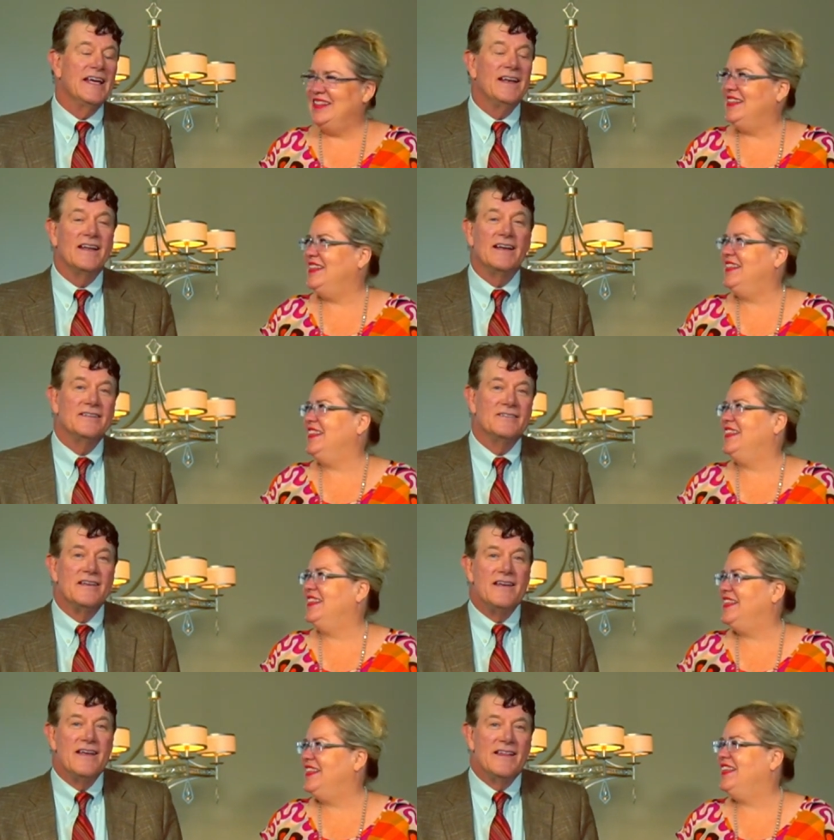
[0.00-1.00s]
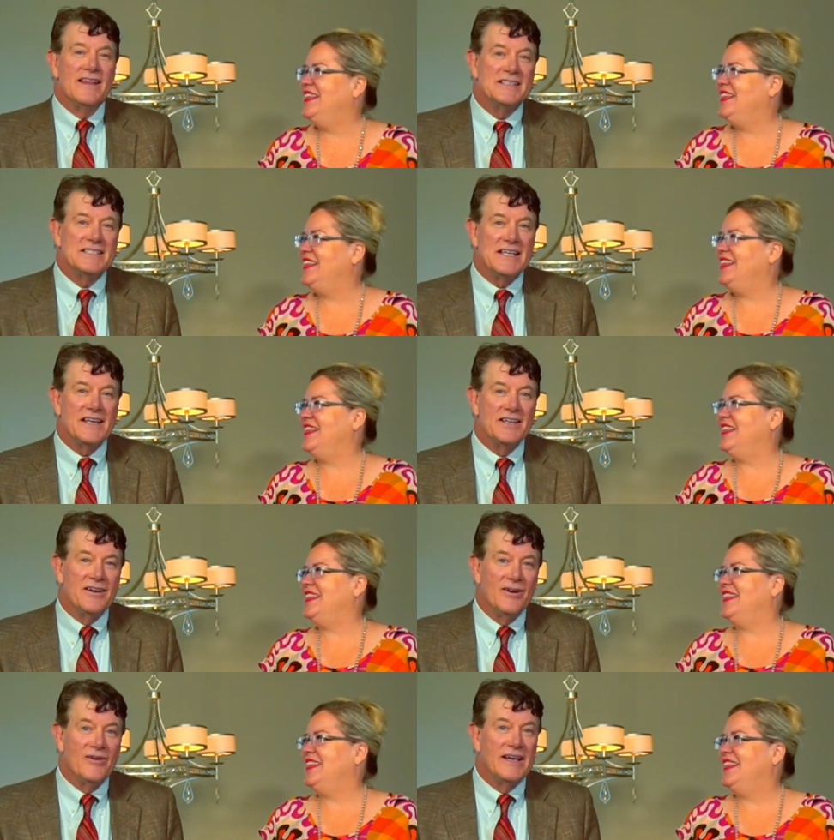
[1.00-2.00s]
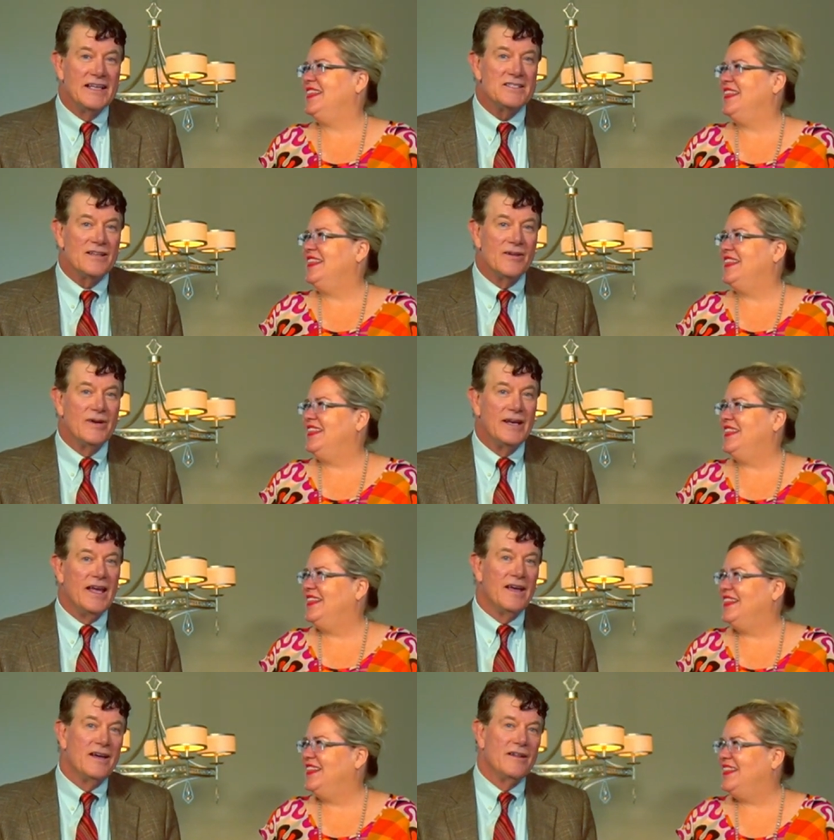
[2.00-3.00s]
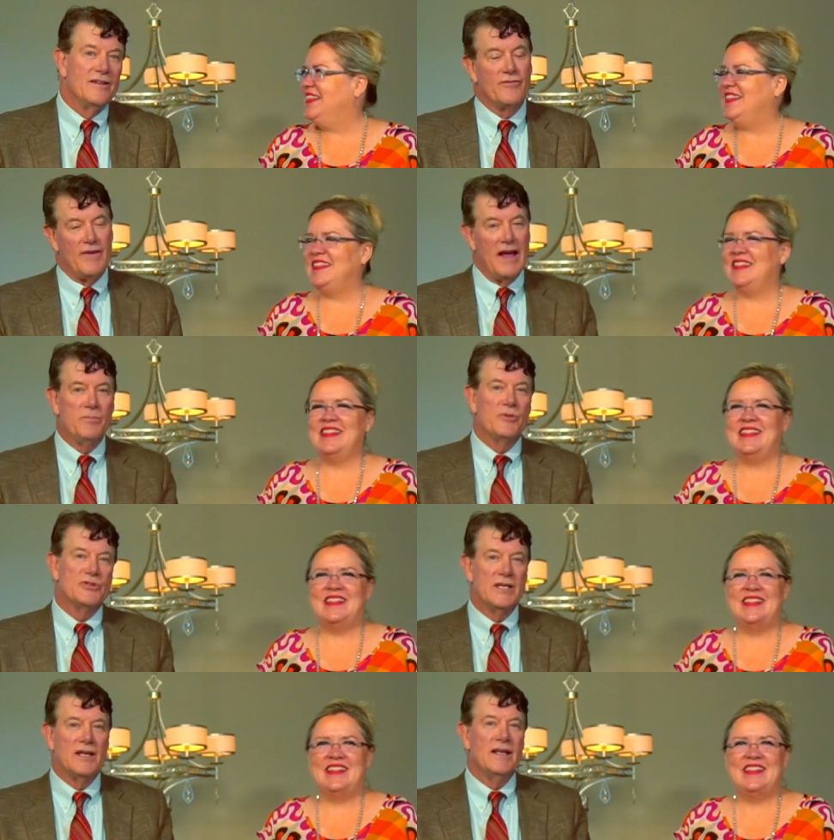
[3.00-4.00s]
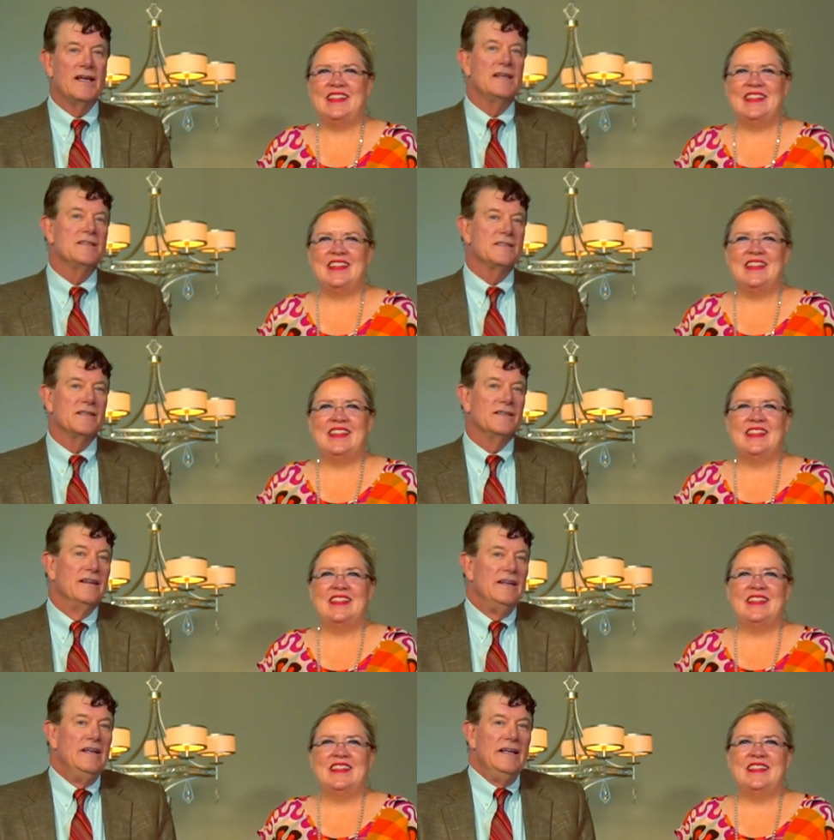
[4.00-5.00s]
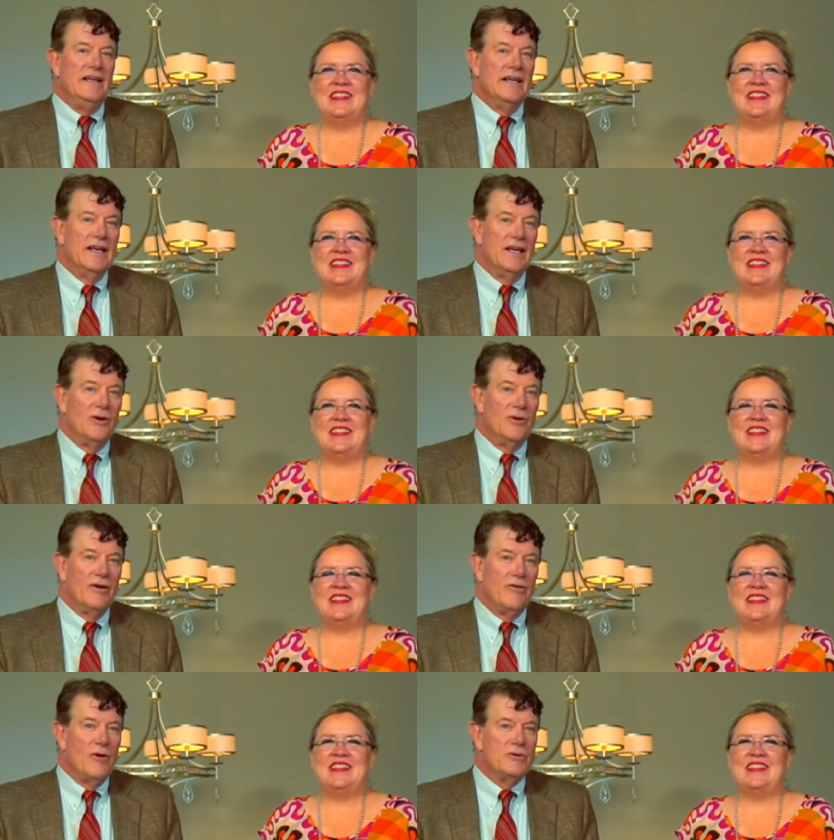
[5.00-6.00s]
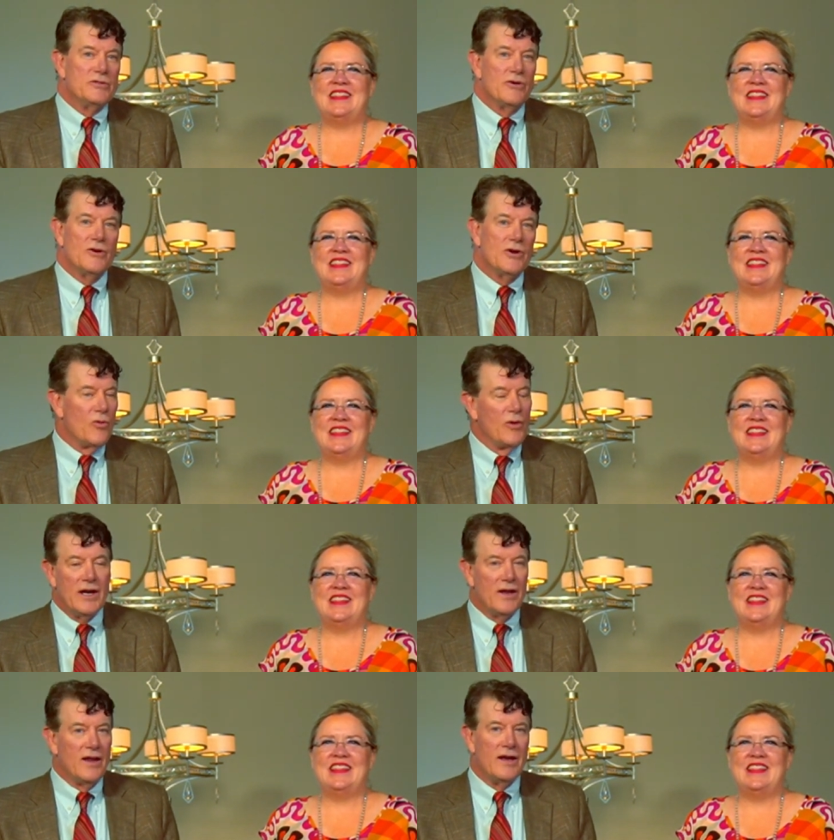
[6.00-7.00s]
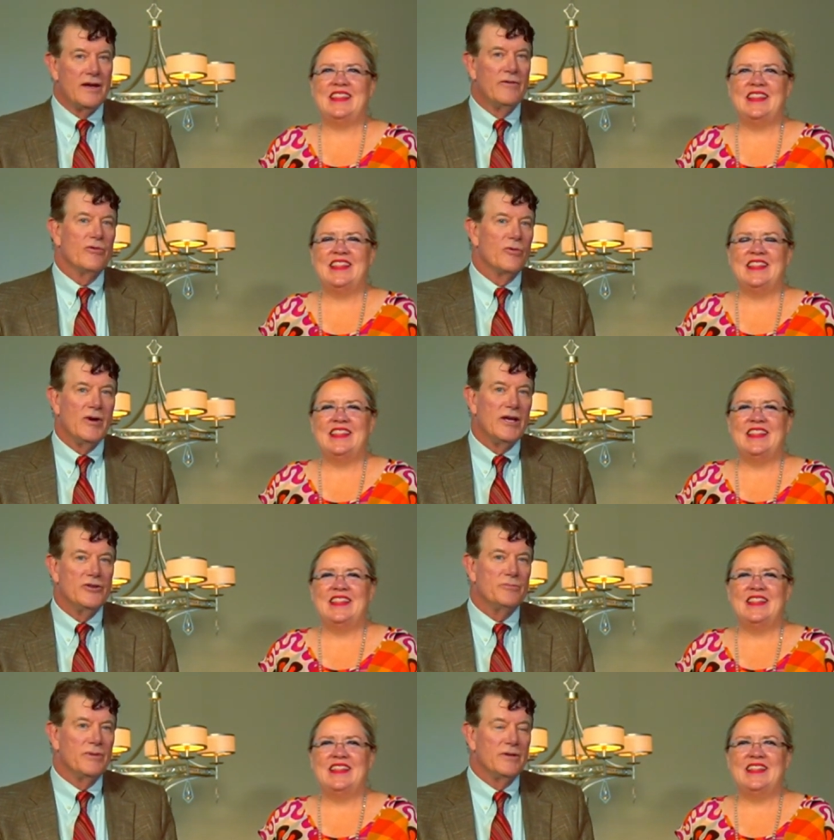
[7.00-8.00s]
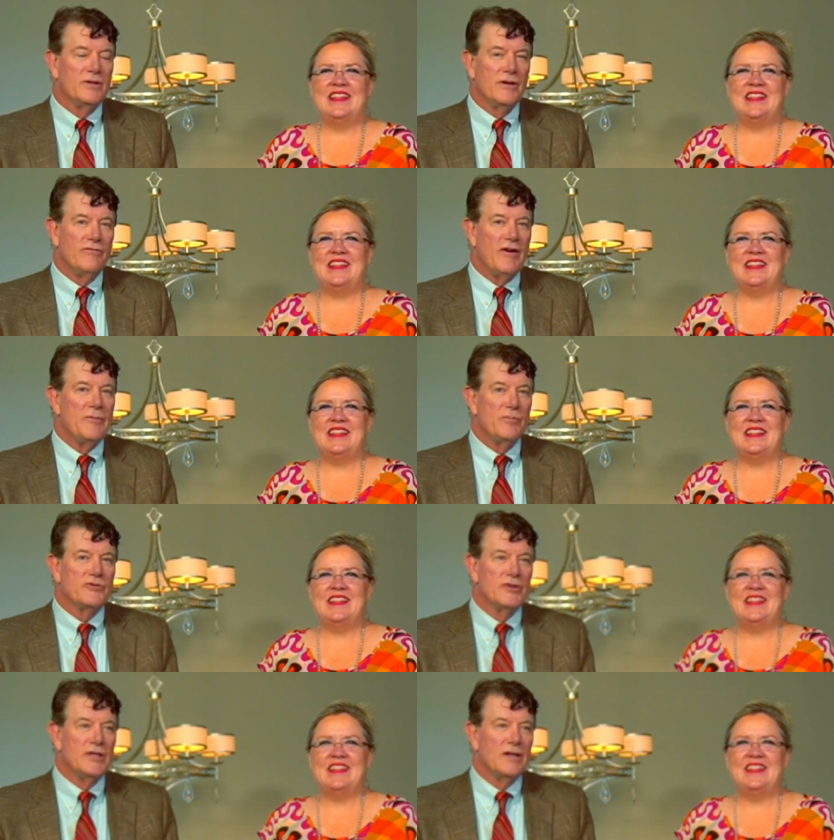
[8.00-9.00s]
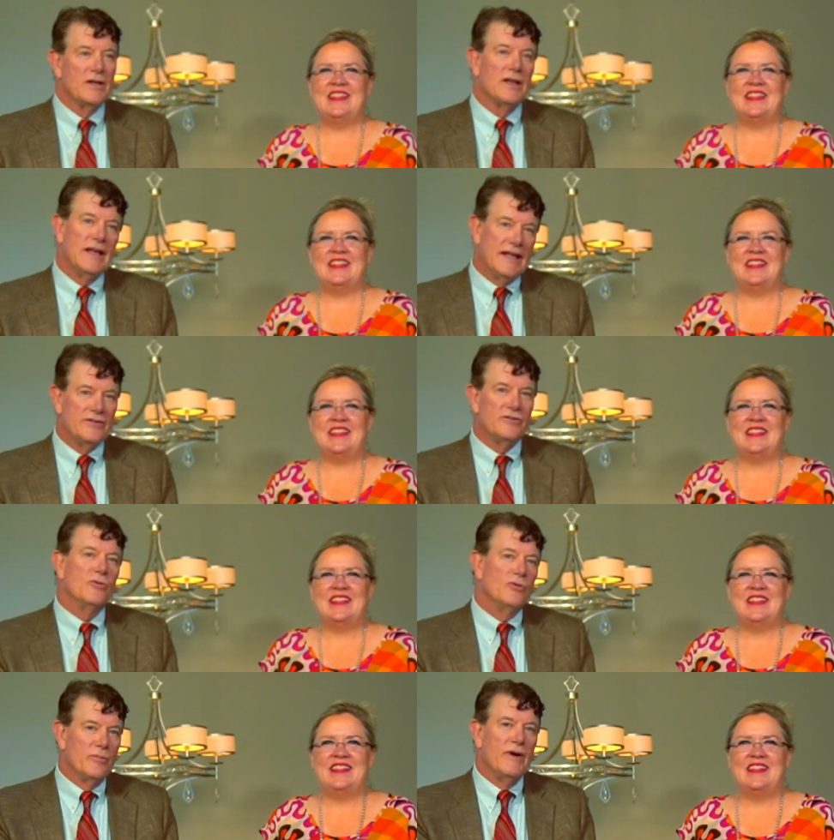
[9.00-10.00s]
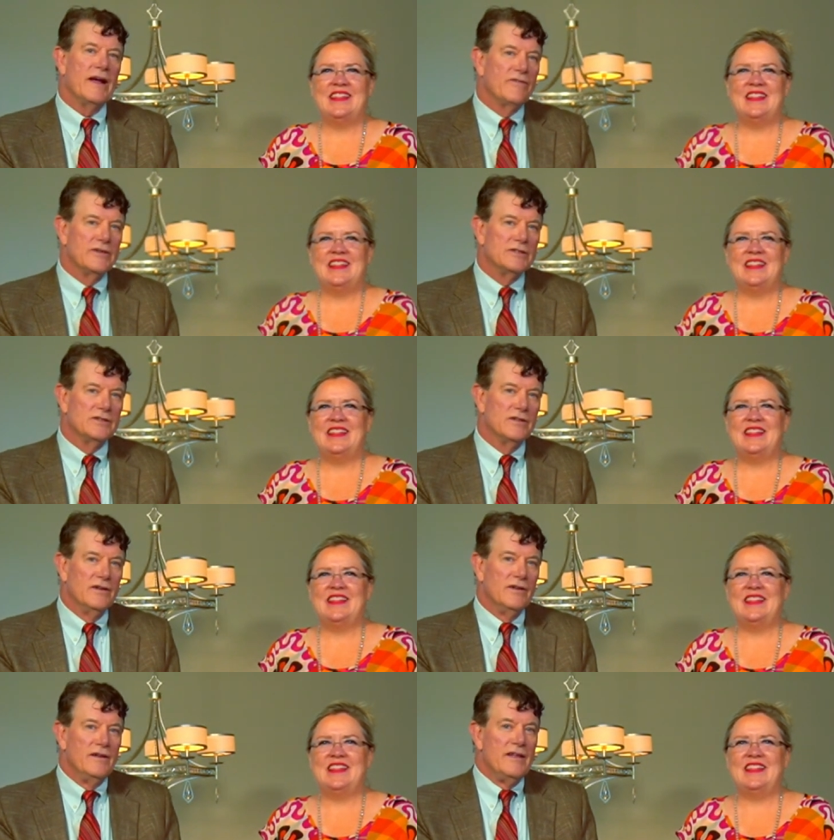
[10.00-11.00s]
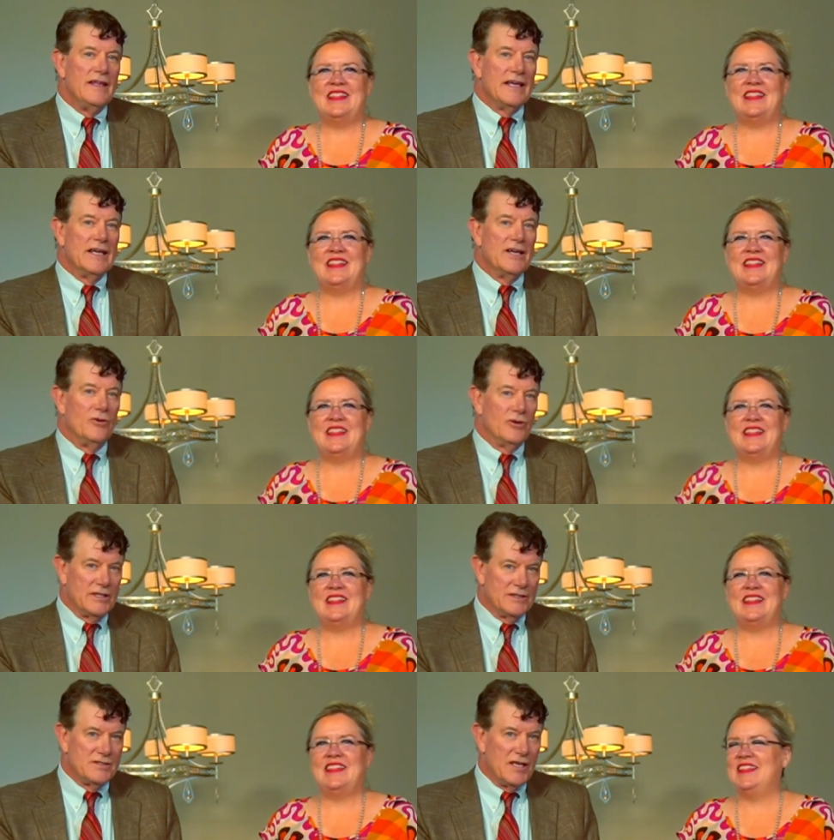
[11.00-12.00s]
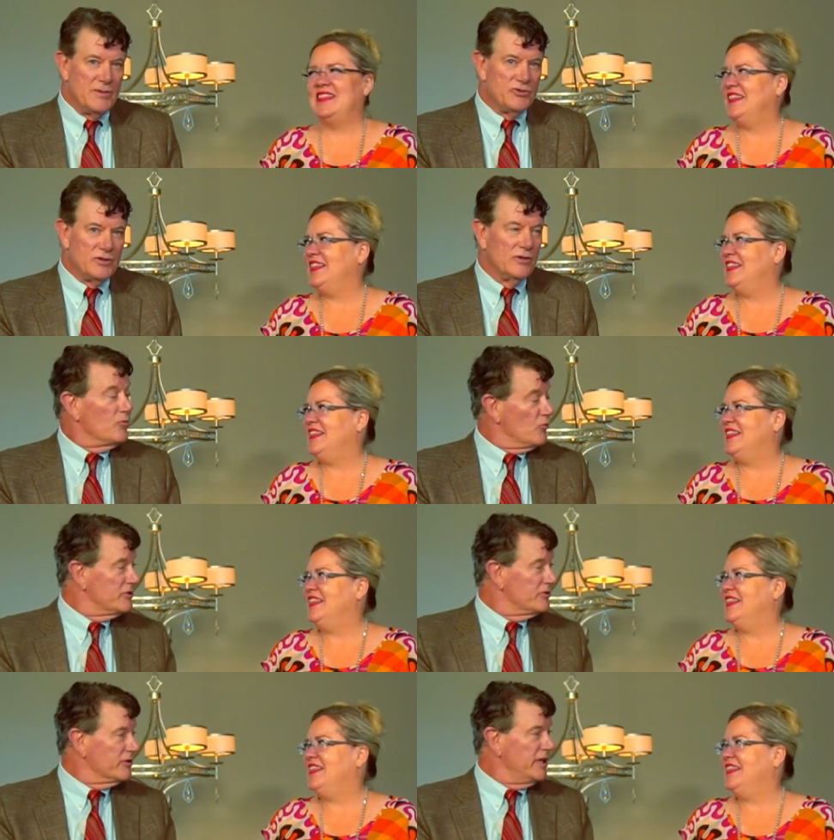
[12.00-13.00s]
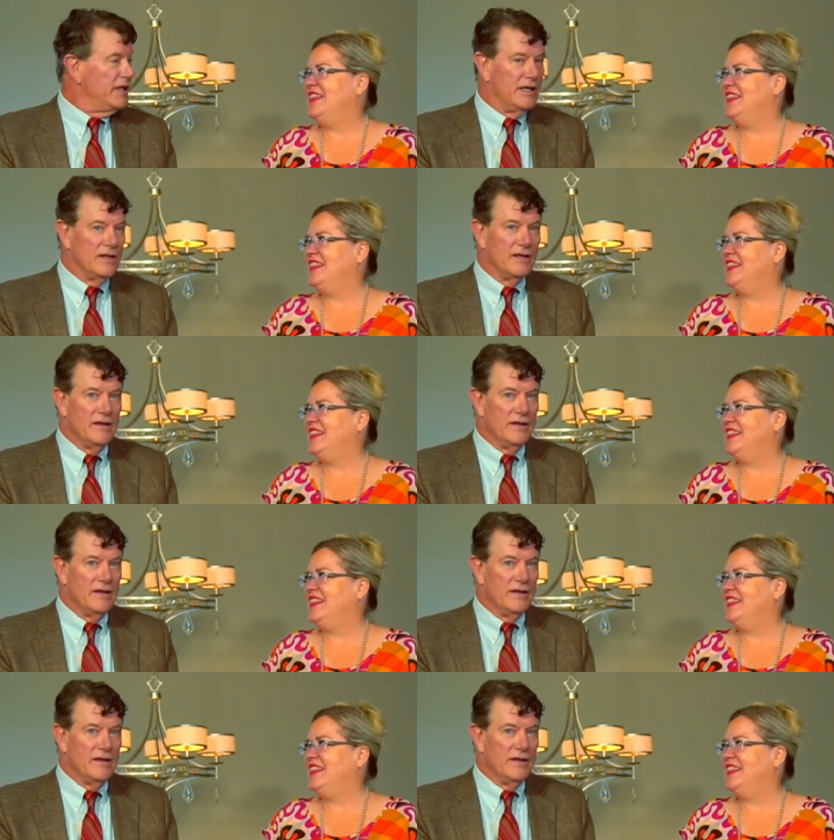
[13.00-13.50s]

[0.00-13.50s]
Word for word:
Speaker 1: headlines that said, you know, it is slowing down and it's 5% less. And, you know, I've always heard it equated a lot of different ways, but 5% less on breakfast, on consumption, on what you're eating.